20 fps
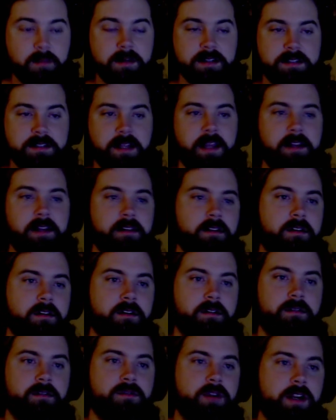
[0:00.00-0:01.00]
and
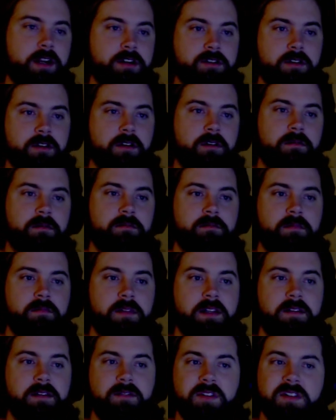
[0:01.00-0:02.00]
Taylor Dranger
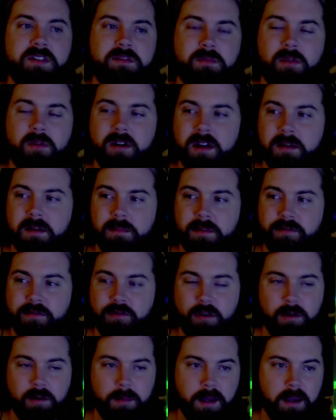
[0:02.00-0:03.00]
leave this morning
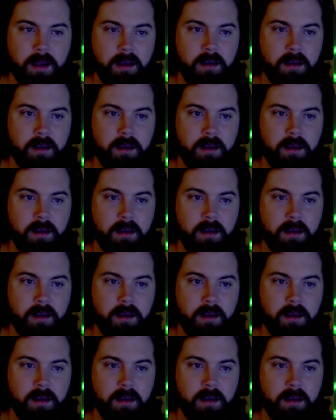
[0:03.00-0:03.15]
before me.